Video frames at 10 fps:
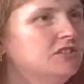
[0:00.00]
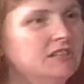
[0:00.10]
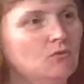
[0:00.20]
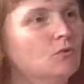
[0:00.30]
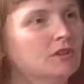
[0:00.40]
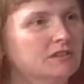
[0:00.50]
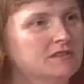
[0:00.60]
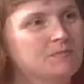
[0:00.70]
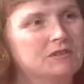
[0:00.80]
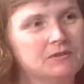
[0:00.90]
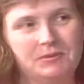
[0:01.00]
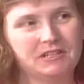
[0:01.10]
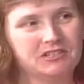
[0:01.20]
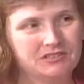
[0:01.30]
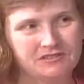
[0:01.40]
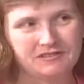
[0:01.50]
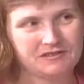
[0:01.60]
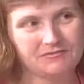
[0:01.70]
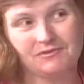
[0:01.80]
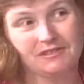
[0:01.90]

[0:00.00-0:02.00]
in words, but the pictures